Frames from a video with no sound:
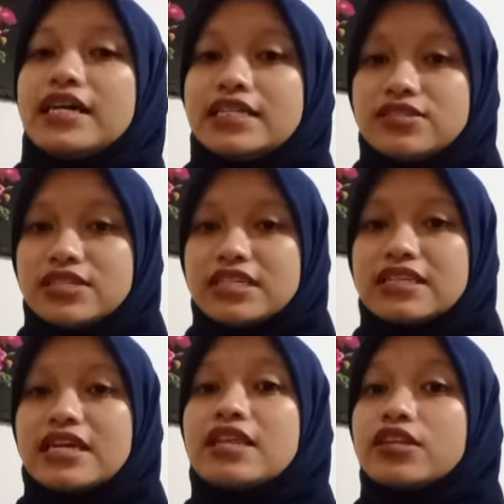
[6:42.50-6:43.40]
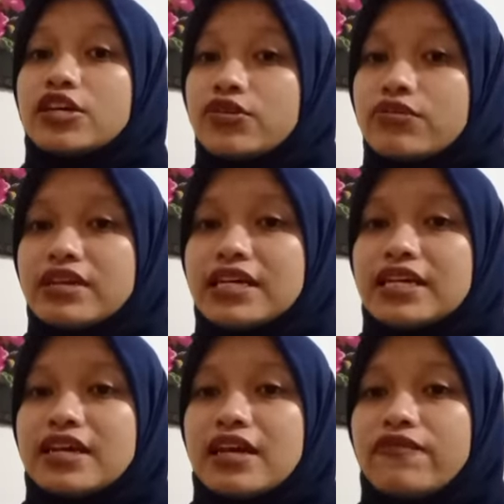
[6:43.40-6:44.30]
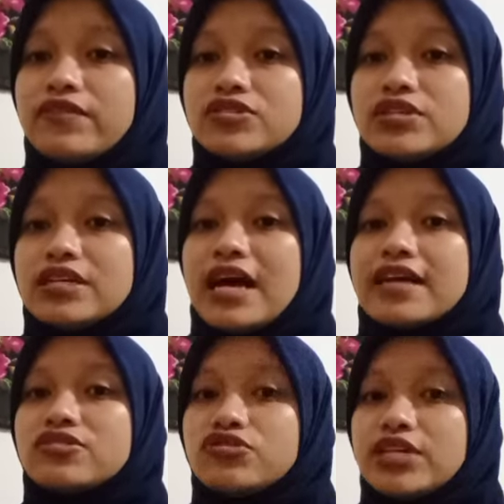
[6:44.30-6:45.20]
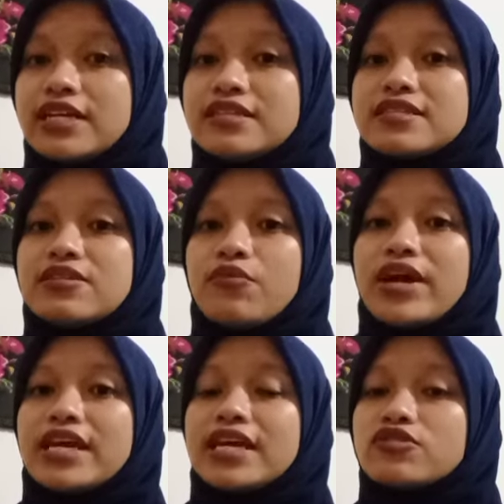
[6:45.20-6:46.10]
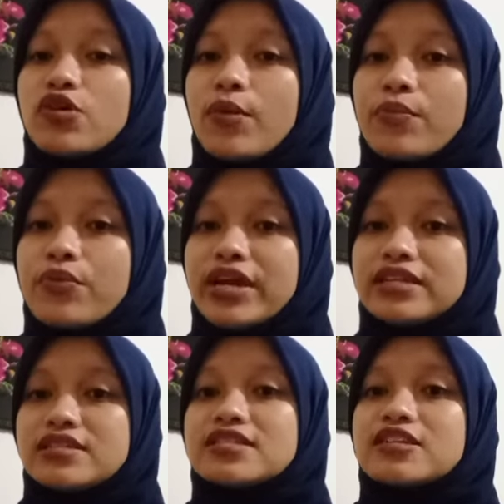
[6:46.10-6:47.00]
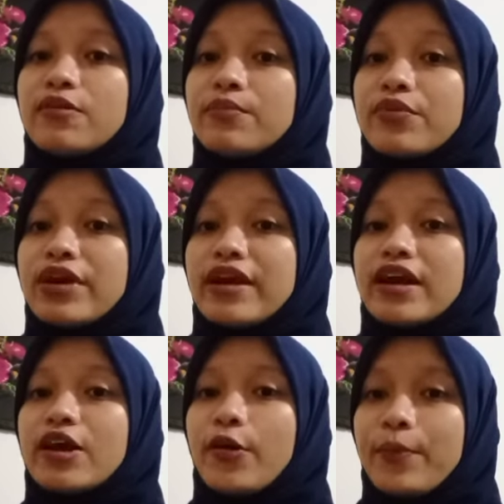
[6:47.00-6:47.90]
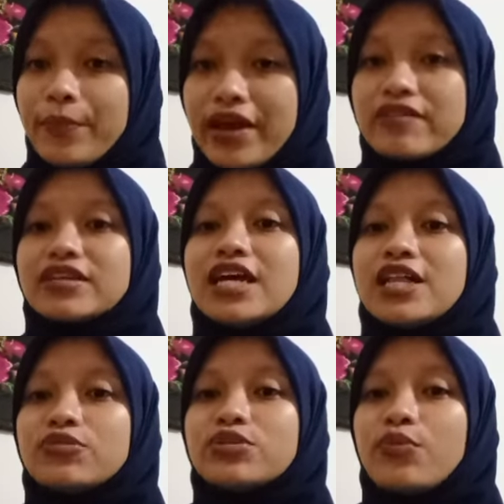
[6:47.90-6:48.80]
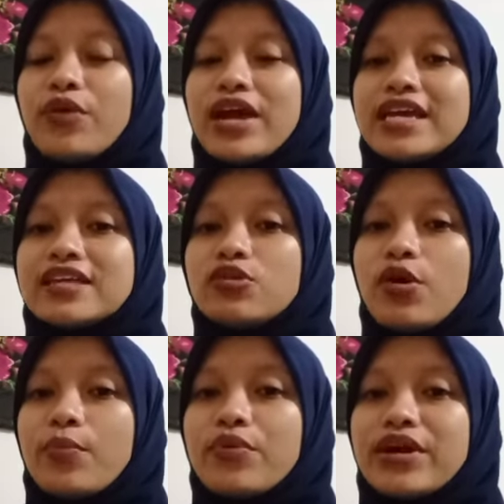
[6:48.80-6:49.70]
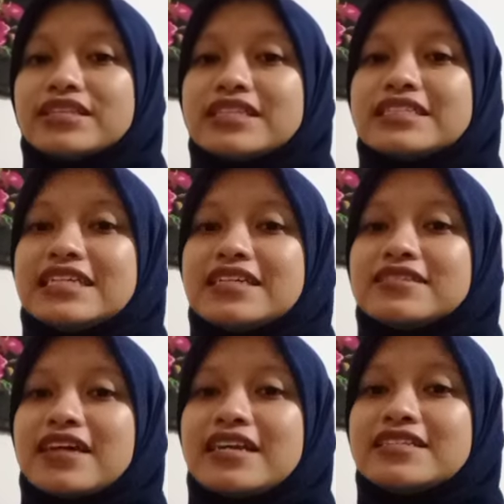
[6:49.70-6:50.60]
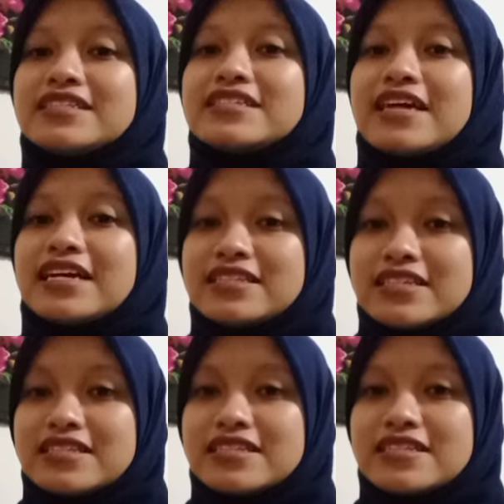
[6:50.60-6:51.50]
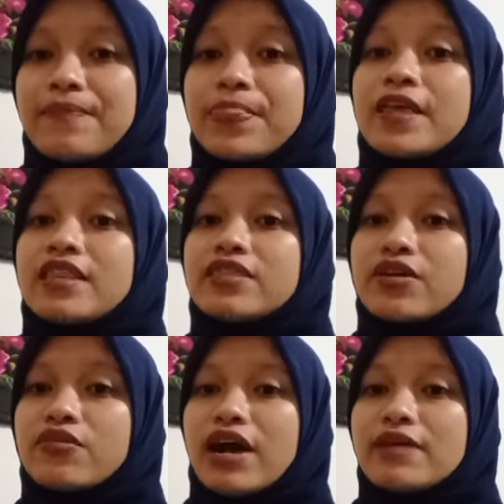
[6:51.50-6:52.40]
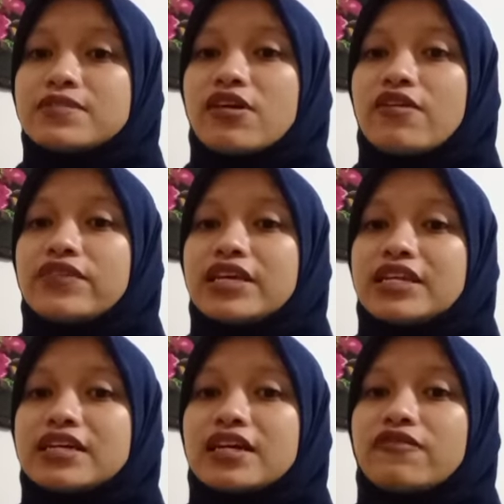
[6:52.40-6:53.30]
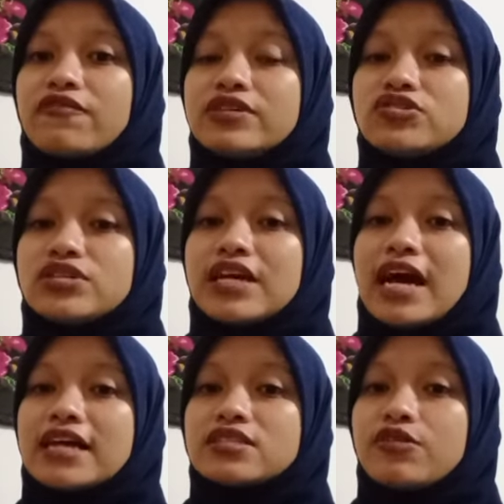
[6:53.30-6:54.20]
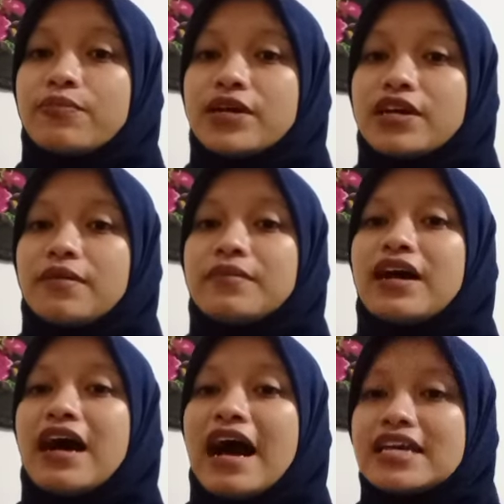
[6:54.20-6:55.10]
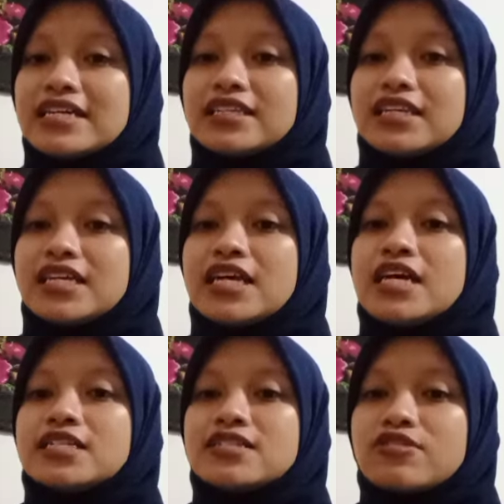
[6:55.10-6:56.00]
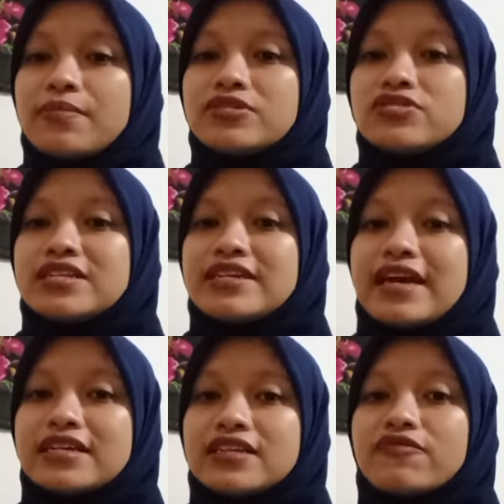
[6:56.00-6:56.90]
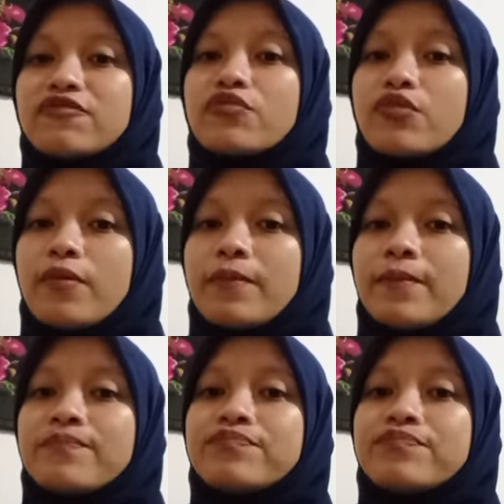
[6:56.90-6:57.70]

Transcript: Indeed, the current illegal fishing has changed the way it operates compared to the way it operated in 1990s. The crimes of illegal fishing has now become a highly sophisticated form